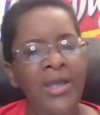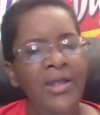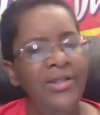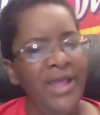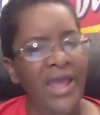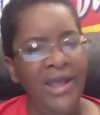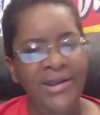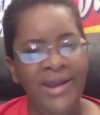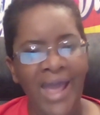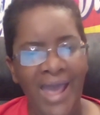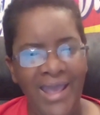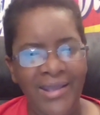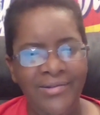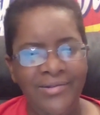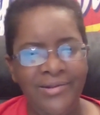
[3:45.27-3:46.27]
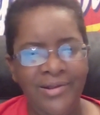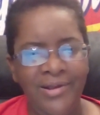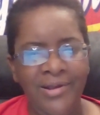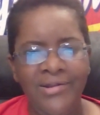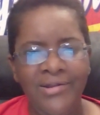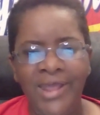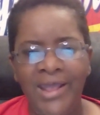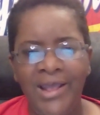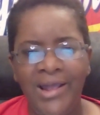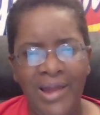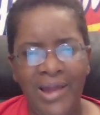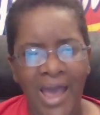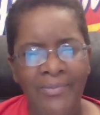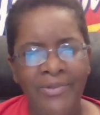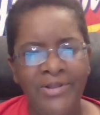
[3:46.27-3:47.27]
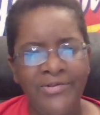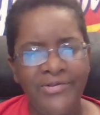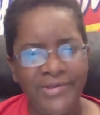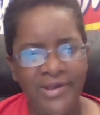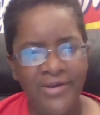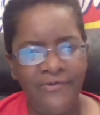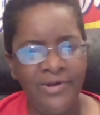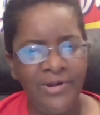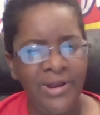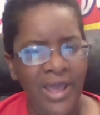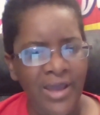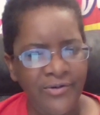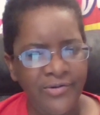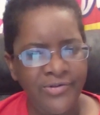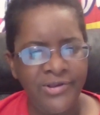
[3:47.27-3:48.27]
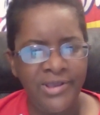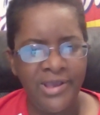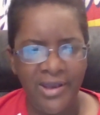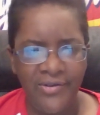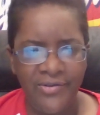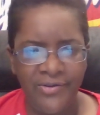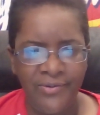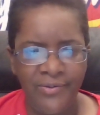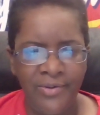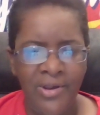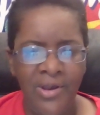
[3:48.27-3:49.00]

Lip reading: That night, they climbed the silver ladder together.